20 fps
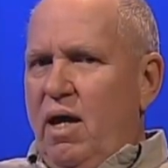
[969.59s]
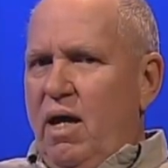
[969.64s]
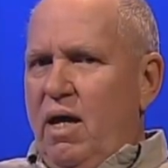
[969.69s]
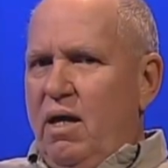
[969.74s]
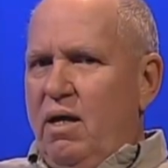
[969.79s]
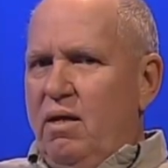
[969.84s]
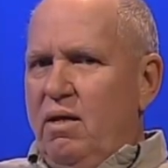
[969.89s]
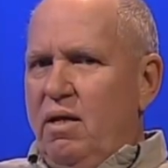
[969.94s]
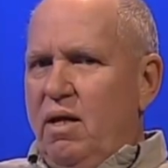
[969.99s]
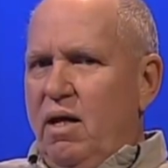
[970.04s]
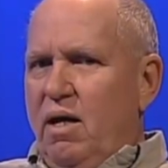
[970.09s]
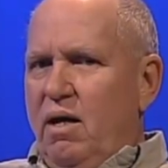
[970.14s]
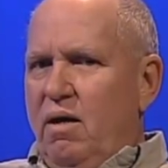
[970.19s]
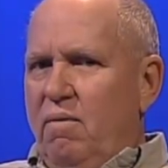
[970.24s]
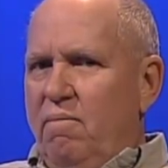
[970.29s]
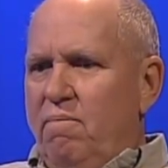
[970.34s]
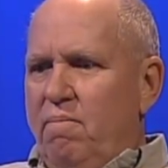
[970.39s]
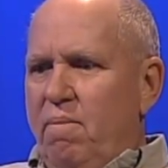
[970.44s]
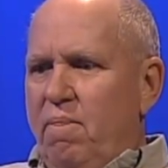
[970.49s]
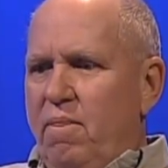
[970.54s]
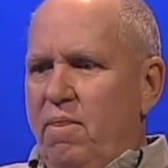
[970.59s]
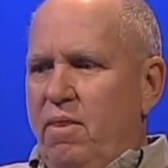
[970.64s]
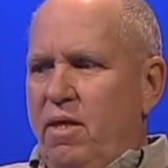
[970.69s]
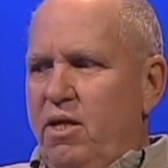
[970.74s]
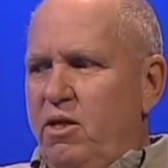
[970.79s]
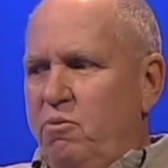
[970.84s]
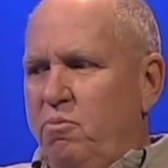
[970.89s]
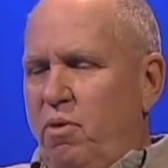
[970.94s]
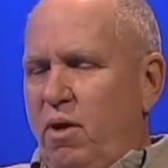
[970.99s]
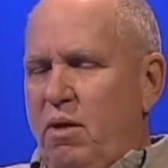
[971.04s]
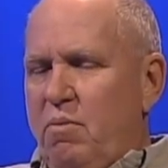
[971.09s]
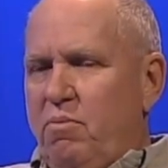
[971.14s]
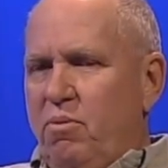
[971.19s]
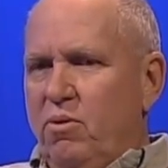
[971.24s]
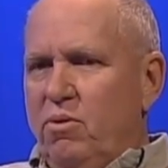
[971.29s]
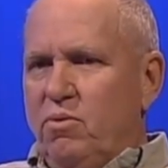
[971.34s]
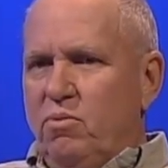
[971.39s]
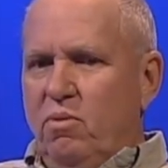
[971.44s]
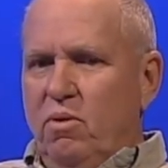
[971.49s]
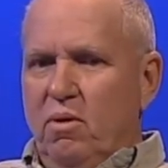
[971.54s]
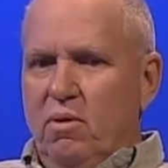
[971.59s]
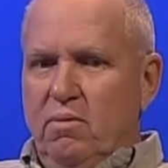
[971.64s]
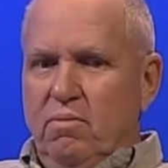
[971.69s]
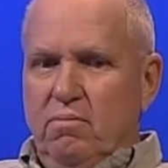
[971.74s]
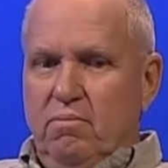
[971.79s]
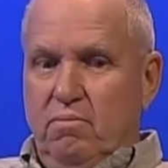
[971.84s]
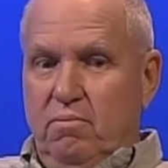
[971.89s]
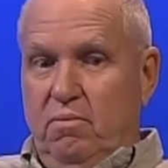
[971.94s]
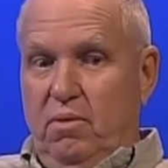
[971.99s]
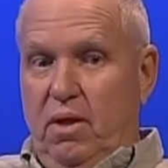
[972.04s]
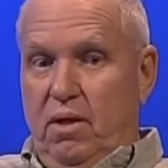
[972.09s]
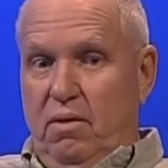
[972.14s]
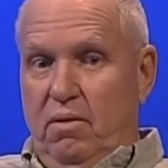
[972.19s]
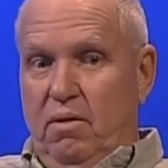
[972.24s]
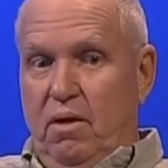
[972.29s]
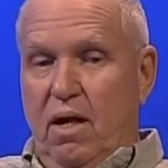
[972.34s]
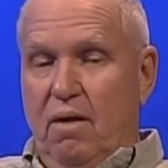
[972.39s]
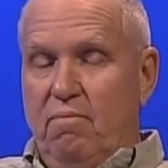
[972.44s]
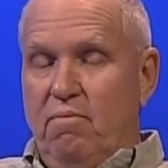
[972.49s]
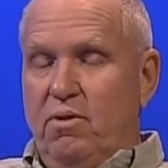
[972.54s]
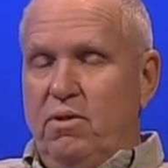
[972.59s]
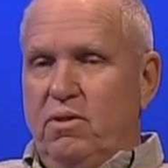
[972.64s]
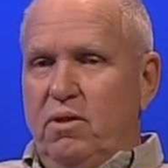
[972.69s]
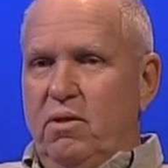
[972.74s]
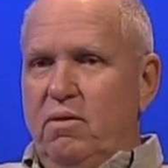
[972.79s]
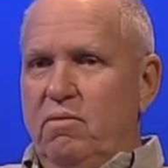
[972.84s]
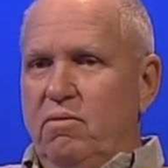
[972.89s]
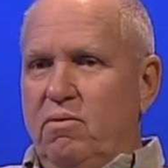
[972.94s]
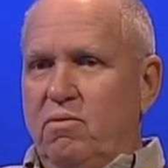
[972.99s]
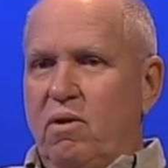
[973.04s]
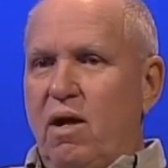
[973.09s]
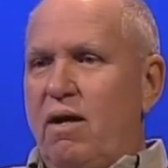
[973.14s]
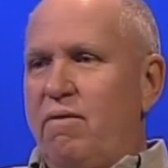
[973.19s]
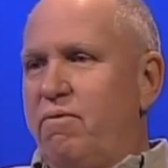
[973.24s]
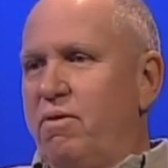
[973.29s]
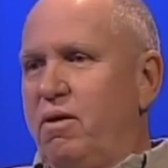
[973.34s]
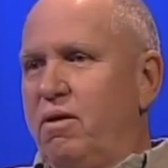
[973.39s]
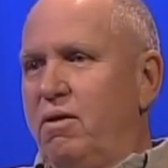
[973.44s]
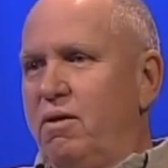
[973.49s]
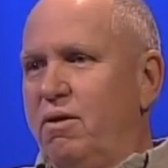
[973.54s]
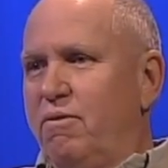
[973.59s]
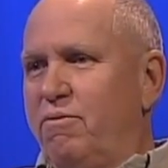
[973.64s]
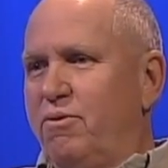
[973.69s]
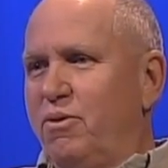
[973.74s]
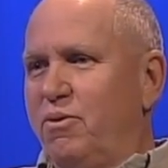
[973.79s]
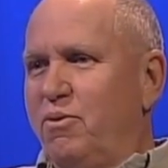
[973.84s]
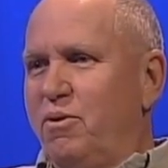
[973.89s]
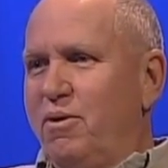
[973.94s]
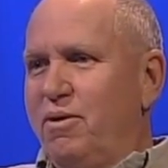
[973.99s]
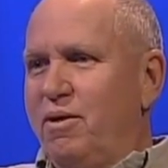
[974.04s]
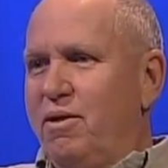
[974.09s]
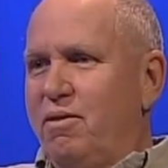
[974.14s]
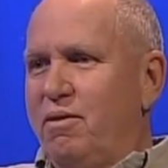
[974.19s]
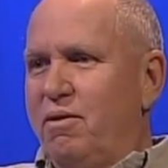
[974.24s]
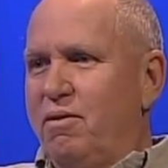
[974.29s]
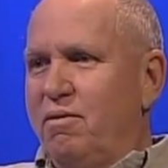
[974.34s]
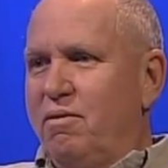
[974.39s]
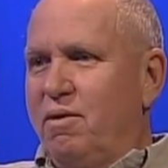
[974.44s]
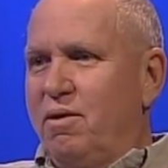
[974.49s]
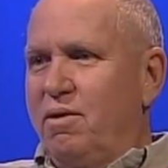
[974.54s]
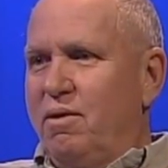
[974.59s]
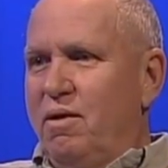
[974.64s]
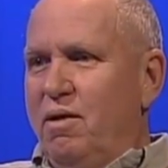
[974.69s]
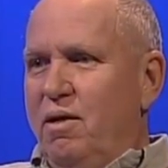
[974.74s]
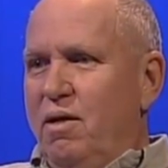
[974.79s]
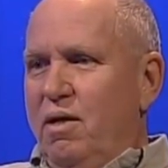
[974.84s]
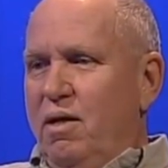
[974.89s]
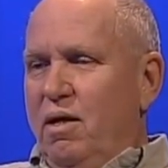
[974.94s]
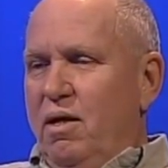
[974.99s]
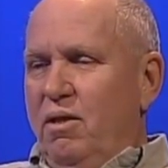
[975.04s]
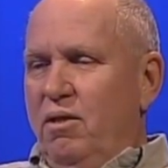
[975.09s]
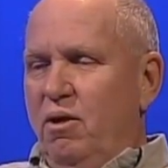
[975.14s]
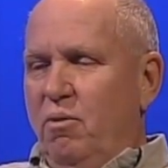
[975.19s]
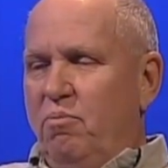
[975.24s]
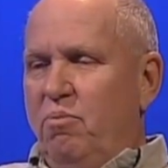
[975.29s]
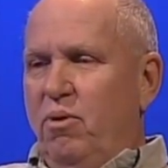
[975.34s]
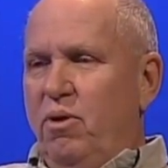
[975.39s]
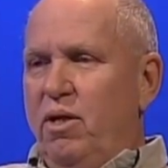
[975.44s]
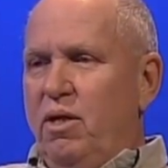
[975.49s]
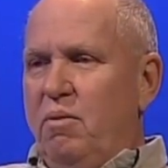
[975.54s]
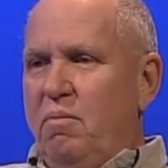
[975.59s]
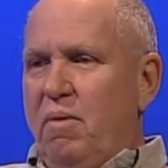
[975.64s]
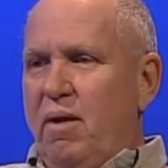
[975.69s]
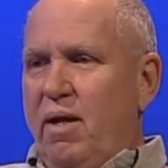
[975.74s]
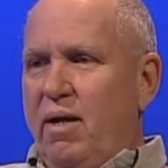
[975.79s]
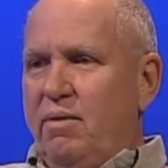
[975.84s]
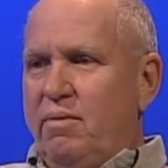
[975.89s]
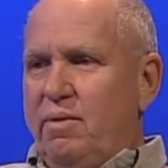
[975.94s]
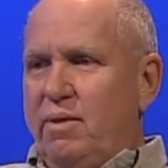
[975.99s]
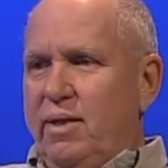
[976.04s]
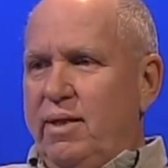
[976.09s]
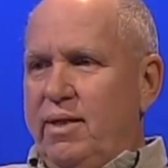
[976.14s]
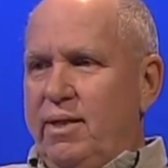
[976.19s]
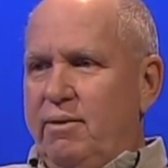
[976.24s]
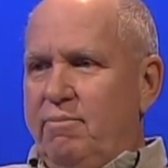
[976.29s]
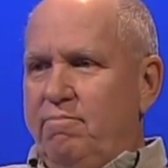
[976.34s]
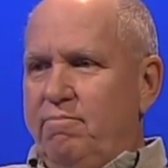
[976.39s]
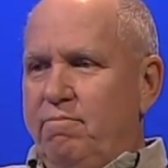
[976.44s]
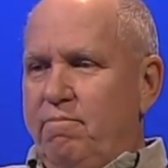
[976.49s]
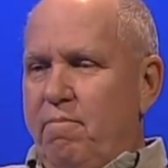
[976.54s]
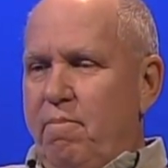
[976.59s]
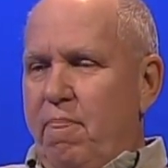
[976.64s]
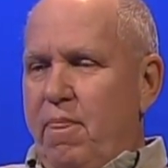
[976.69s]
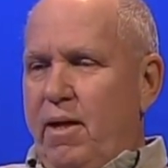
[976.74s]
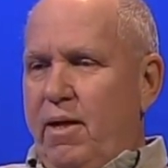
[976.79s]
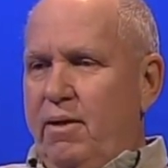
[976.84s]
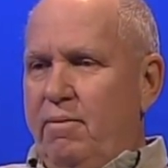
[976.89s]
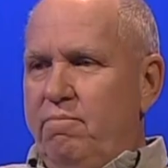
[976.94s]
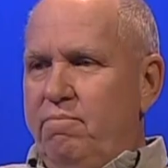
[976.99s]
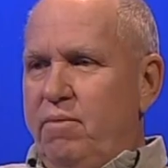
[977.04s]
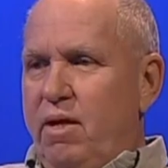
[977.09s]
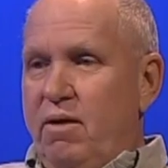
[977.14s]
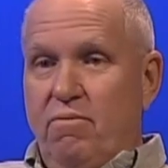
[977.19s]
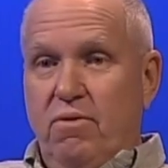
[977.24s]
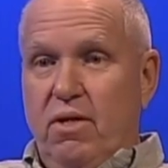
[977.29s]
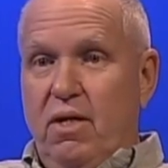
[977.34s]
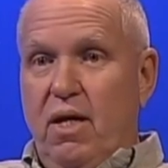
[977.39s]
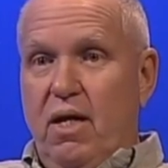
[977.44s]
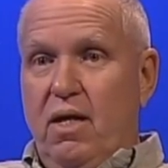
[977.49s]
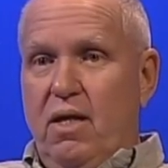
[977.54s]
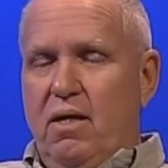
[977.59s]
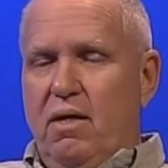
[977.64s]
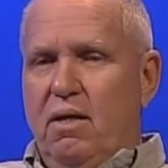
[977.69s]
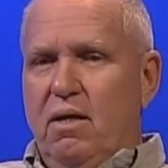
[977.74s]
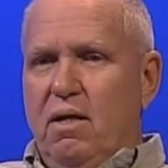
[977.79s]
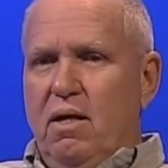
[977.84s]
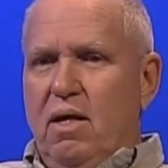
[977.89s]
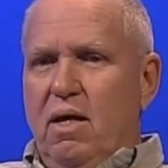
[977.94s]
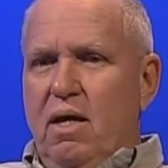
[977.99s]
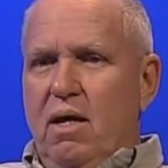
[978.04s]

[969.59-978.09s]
And um, these papers were, well, they're obviously thriving enough to where that they're, uh, they're putting them out um, uh, every day.